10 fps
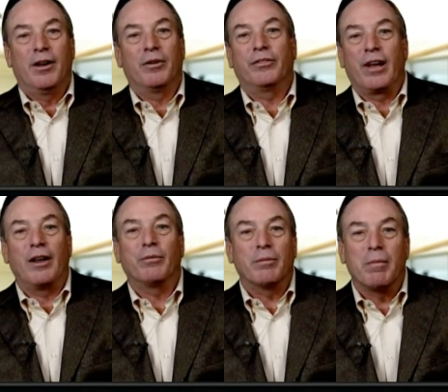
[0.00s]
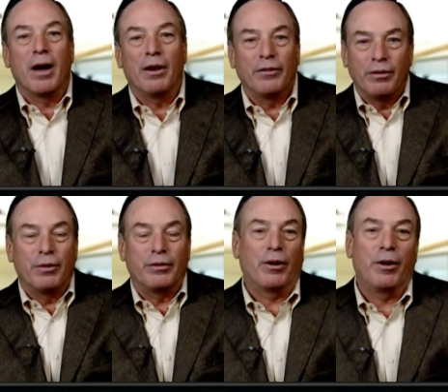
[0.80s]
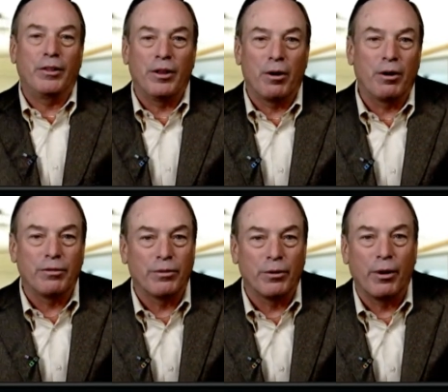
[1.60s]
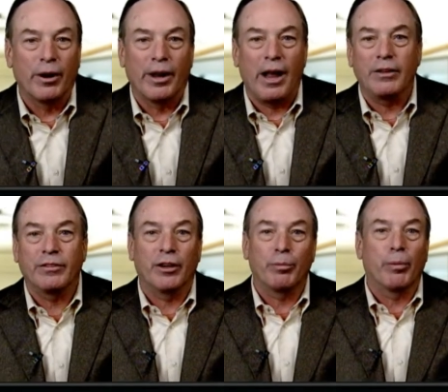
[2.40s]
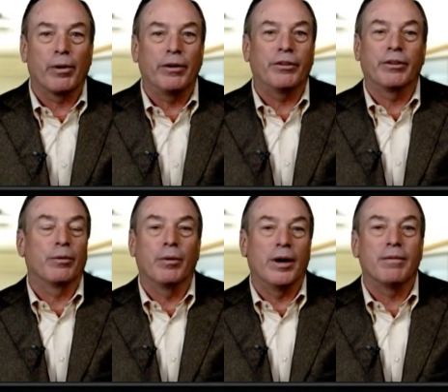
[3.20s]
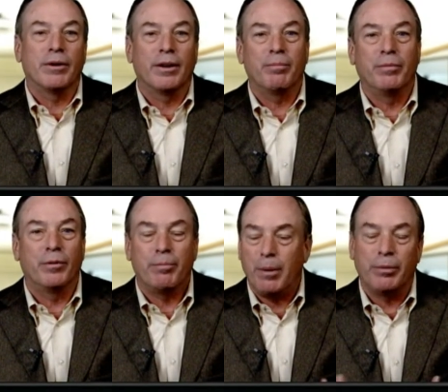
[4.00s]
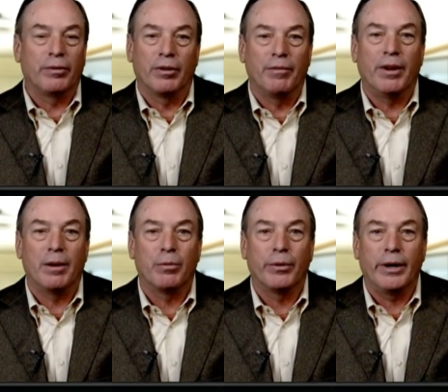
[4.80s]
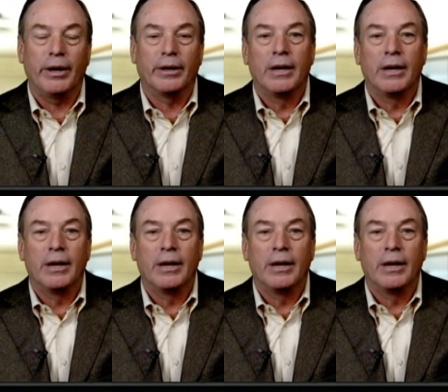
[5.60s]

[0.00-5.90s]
seismic models of what's underneath the earth for oil and gas exploration or whatever, people just love to have more data.